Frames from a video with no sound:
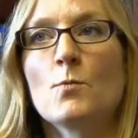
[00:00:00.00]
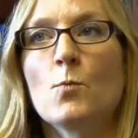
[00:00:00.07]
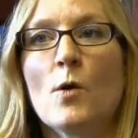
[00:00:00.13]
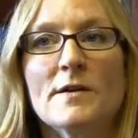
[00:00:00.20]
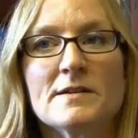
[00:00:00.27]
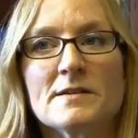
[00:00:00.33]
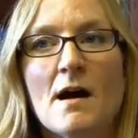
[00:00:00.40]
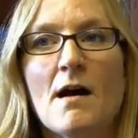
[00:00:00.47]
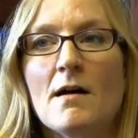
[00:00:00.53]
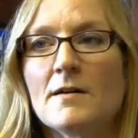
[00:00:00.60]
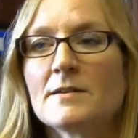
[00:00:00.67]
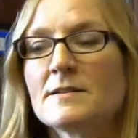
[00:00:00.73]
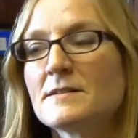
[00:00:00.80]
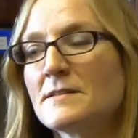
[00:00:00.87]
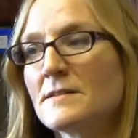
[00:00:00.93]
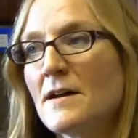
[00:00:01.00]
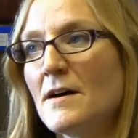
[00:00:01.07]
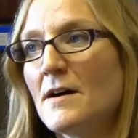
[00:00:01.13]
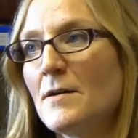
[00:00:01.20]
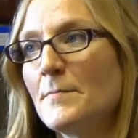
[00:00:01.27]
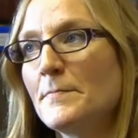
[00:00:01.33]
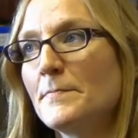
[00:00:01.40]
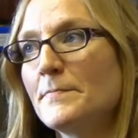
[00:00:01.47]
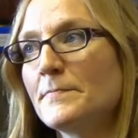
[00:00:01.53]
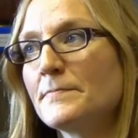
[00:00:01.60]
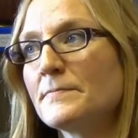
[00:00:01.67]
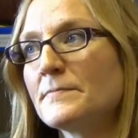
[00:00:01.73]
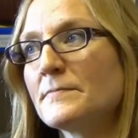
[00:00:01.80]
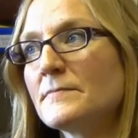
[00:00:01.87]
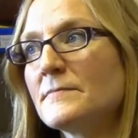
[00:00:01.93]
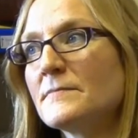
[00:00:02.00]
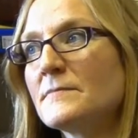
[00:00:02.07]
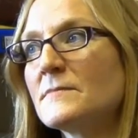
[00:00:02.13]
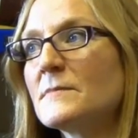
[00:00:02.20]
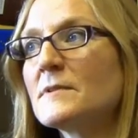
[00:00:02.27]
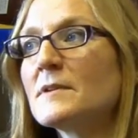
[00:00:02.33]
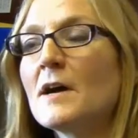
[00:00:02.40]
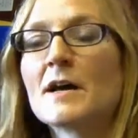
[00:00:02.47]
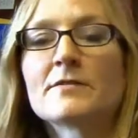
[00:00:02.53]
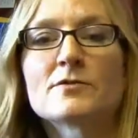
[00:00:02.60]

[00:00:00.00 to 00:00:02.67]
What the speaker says: one can't kind